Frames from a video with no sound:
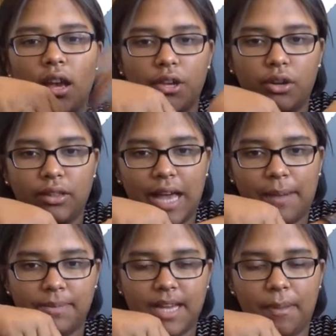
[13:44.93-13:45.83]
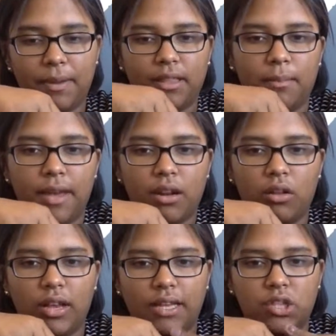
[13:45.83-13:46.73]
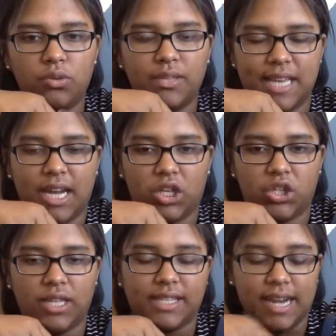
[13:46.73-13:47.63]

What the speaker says: your laptop in the middle, and 2 sections,